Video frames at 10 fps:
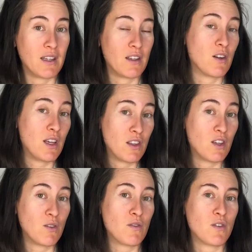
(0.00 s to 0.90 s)
They're in the
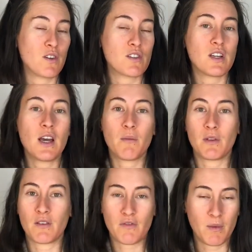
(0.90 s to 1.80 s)
universe, but
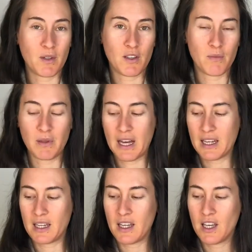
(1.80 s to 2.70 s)
they're from another planet.